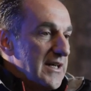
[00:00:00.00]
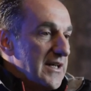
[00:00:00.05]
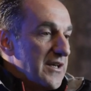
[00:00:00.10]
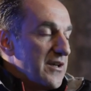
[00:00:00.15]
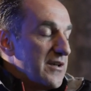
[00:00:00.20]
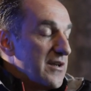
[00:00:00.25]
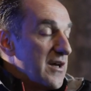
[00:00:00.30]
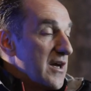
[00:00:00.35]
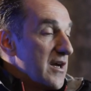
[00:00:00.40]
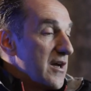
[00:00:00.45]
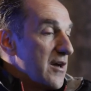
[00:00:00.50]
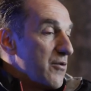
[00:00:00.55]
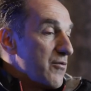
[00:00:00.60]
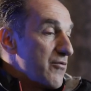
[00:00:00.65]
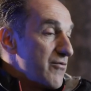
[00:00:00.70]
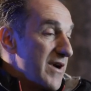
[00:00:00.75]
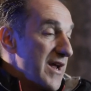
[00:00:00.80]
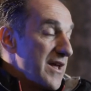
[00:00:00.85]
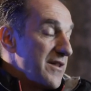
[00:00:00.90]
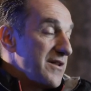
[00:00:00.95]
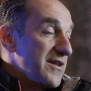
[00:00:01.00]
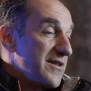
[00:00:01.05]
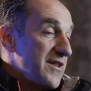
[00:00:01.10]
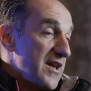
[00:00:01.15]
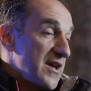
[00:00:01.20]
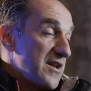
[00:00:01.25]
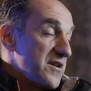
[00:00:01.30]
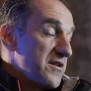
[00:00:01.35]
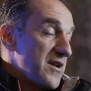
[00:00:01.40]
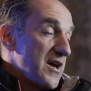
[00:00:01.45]
and already
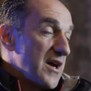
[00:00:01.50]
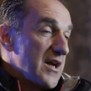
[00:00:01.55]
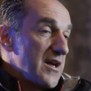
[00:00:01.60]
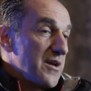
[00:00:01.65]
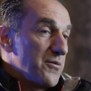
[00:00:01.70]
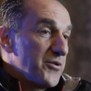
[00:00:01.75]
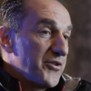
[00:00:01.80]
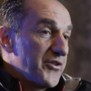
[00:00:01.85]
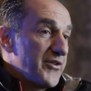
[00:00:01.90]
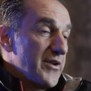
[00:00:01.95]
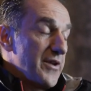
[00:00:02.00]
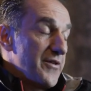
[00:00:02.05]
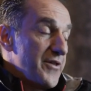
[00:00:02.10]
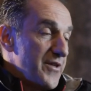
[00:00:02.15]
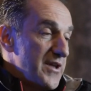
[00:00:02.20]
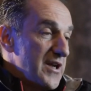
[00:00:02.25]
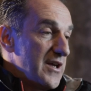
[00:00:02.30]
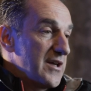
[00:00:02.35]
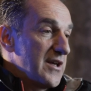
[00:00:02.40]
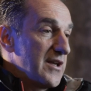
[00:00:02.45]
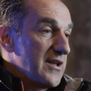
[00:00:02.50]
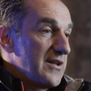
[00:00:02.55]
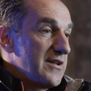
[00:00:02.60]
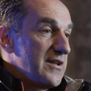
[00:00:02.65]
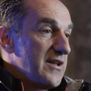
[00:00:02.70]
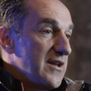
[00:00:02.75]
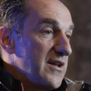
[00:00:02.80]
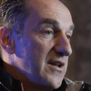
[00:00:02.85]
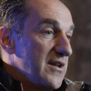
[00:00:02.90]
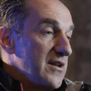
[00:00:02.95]
then I was thinking
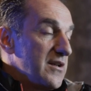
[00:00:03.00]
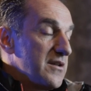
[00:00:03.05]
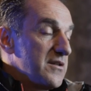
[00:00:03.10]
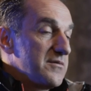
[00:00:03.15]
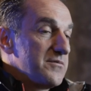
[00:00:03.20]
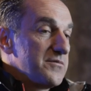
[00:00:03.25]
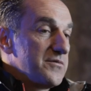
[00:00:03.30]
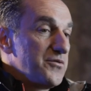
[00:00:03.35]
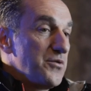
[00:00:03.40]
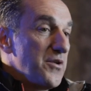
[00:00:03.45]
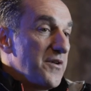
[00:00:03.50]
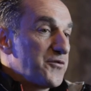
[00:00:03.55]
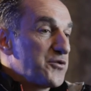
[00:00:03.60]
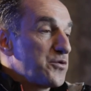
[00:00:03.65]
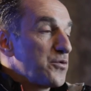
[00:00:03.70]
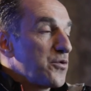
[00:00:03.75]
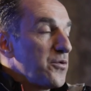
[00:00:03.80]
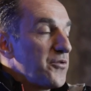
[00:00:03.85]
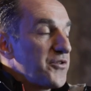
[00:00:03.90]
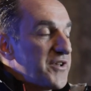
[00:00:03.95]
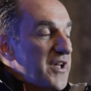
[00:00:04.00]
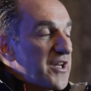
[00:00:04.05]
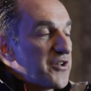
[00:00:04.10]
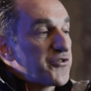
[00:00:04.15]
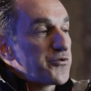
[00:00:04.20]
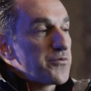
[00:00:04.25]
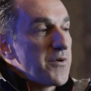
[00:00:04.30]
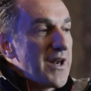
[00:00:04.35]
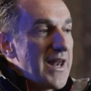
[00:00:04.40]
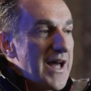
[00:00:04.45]
that uh, you have to
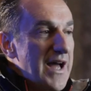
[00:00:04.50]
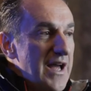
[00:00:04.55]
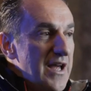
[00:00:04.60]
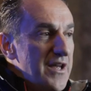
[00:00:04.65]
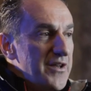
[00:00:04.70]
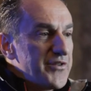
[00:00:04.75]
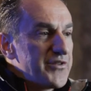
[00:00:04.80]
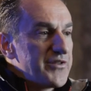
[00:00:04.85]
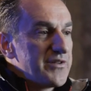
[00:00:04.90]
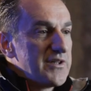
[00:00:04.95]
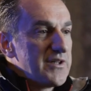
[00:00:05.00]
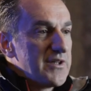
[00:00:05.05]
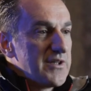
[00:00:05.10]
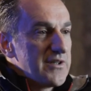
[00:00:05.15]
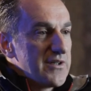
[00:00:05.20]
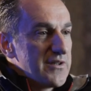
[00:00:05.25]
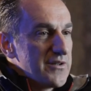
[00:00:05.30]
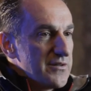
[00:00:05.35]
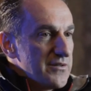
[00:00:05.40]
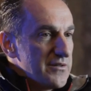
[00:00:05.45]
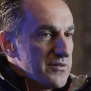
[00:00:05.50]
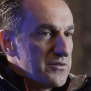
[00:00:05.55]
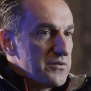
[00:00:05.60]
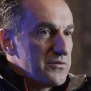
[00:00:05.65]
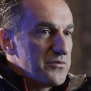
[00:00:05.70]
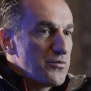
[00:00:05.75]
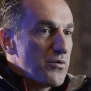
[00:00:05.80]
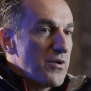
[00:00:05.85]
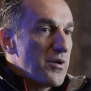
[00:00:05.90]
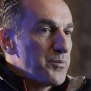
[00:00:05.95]
contextualize
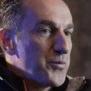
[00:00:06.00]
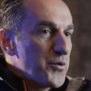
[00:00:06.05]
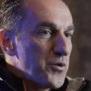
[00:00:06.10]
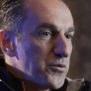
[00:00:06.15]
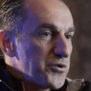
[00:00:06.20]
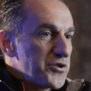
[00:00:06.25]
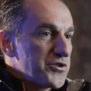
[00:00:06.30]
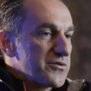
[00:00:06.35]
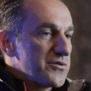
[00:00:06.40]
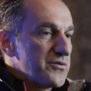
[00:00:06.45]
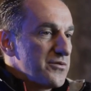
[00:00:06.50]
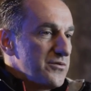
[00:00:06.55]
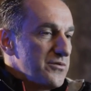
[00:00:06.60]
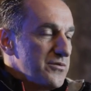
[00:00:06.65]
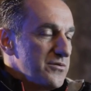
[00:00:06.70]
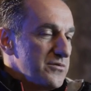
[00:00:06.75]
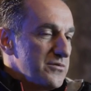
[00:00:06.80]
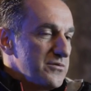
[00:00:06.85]
uh, your approach to